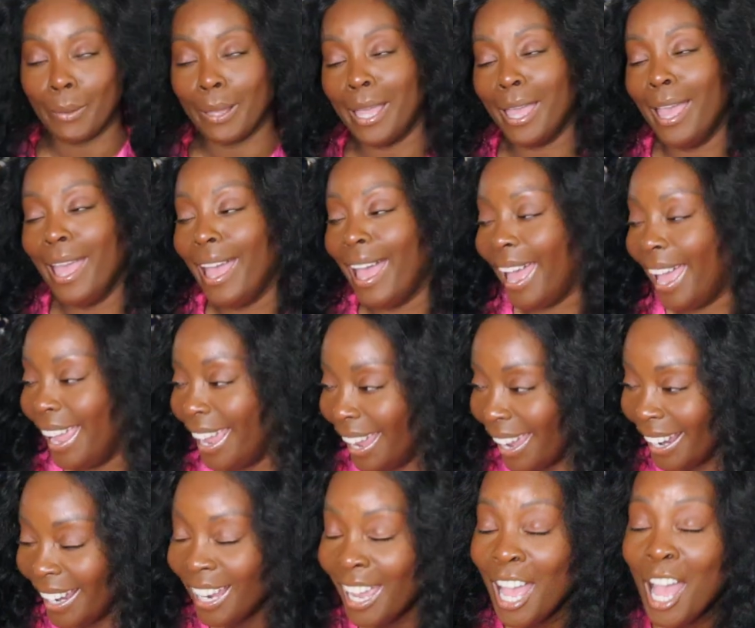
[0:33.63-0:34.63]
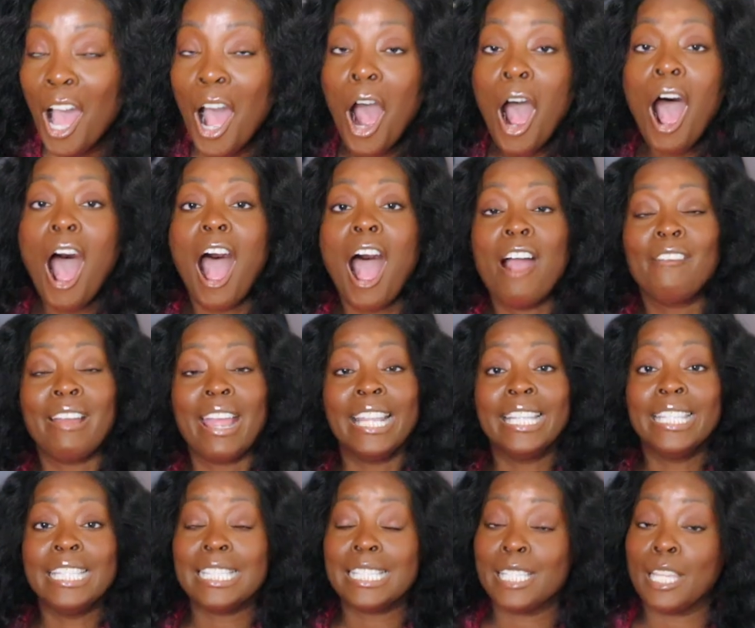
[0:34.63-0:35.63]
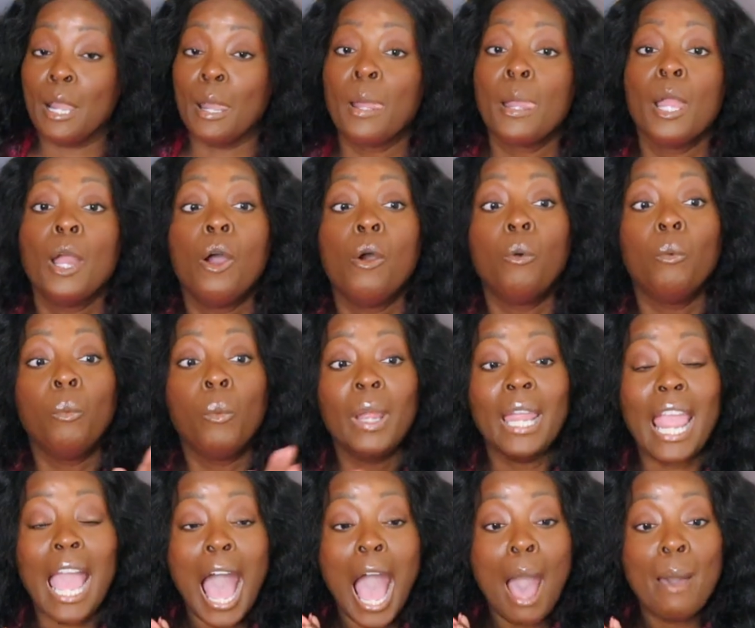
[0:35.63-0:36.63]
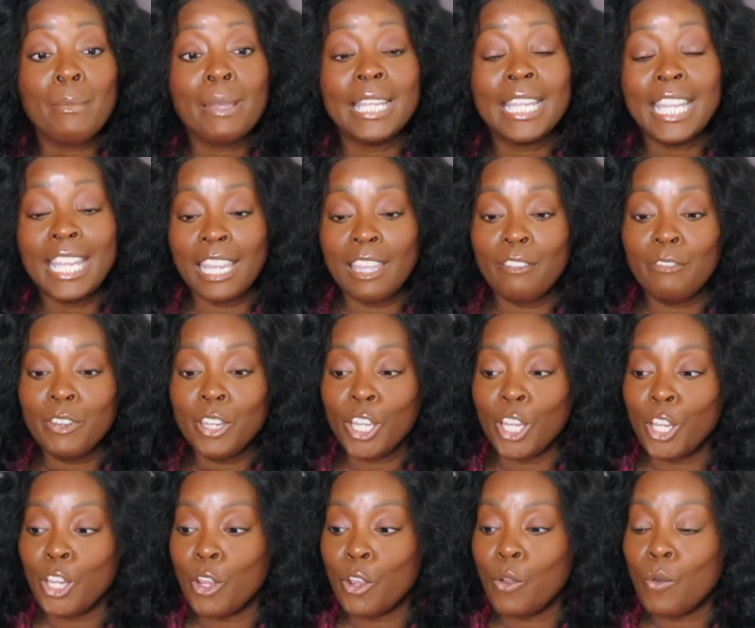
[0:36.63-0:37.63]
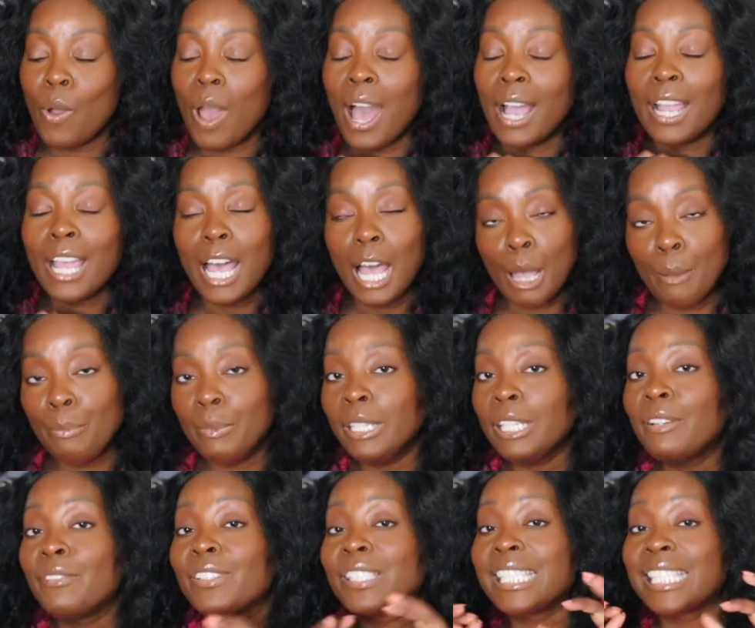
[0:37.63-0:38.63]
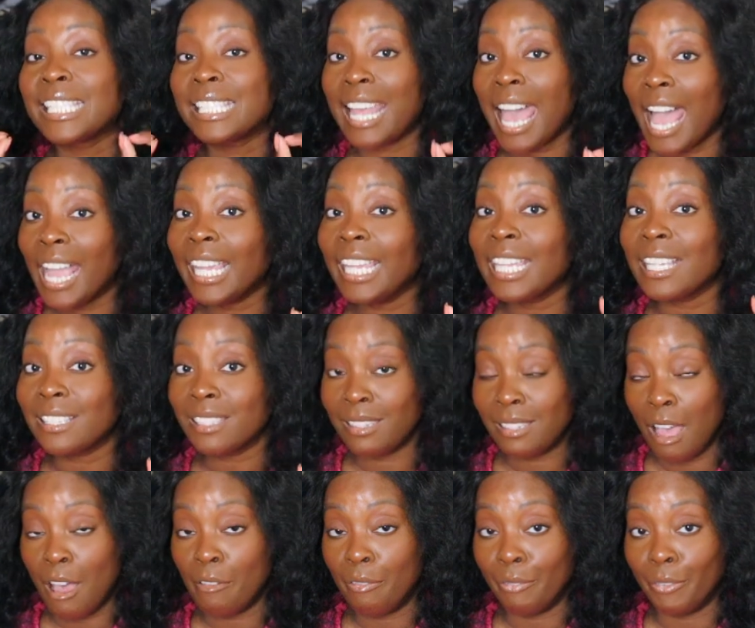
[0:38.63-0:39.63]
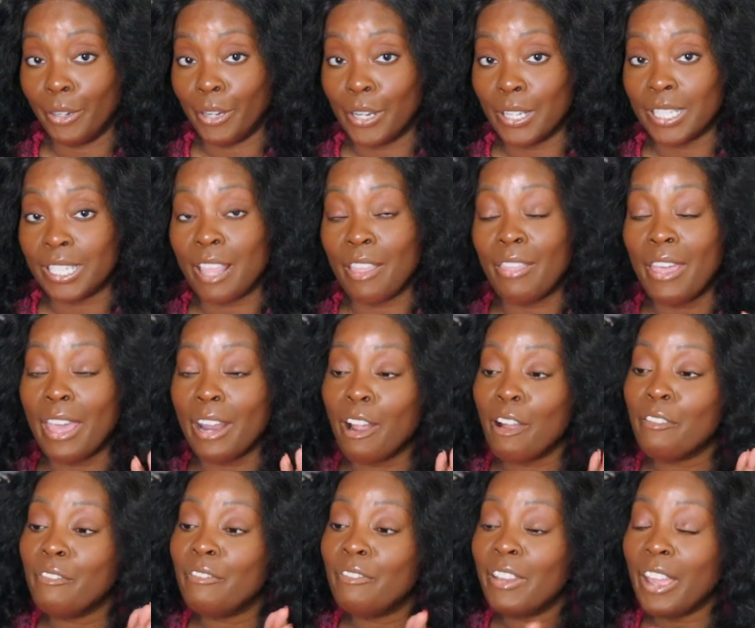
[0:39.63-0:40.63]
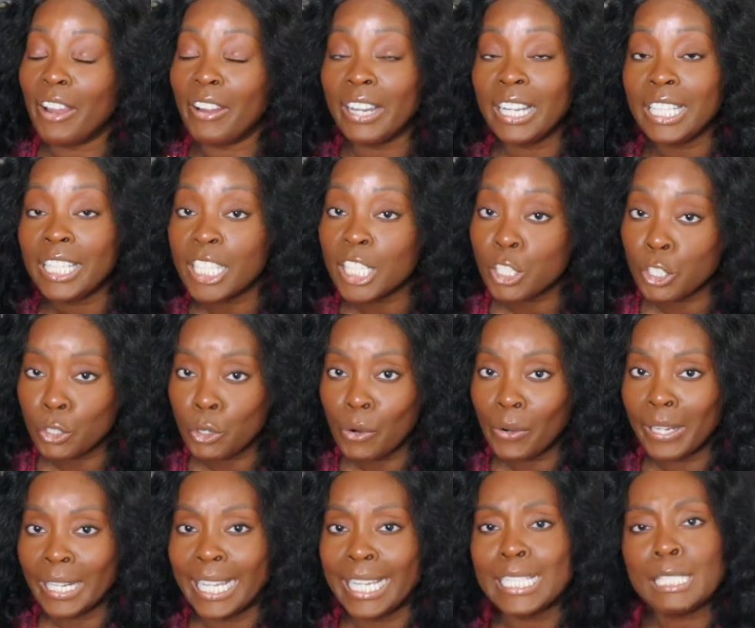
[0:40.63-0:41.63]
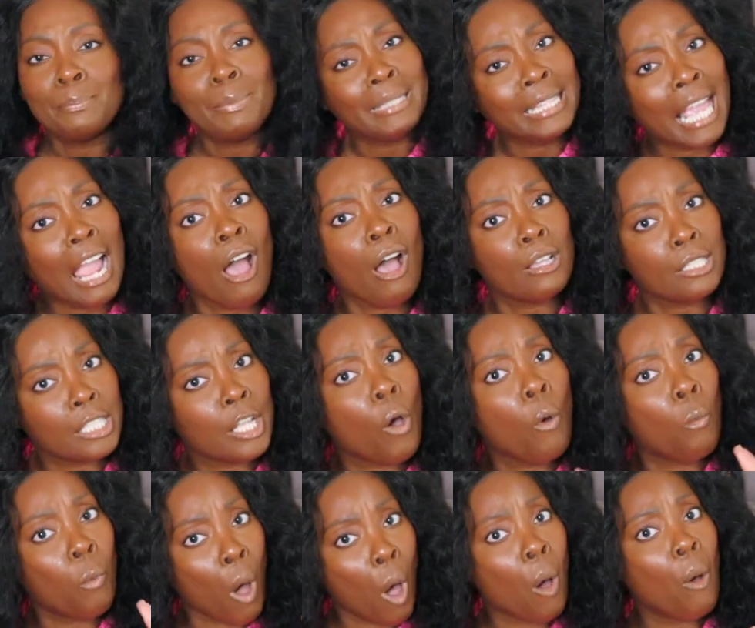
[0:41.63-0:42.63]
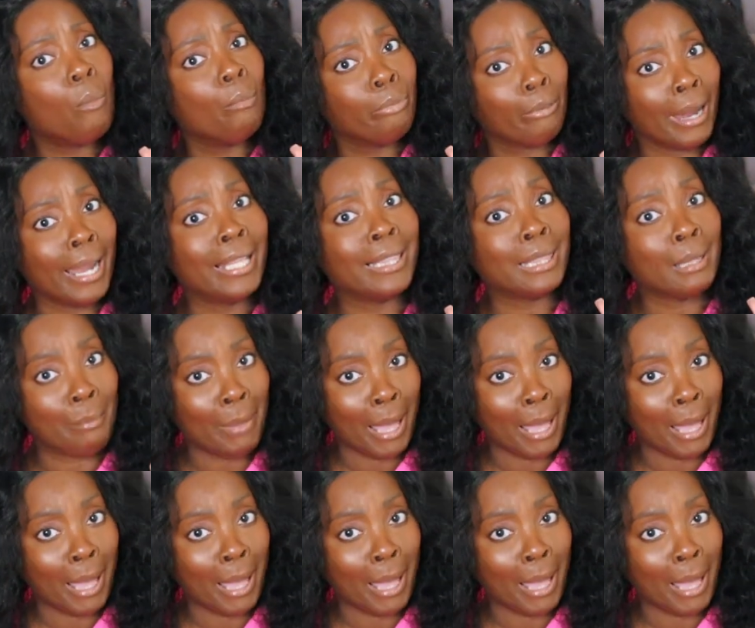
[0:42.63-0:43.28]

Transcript: Okay. All right, listen we I'm gonna give you a couple of stocking stuffers that are very luxurious but they also won't break the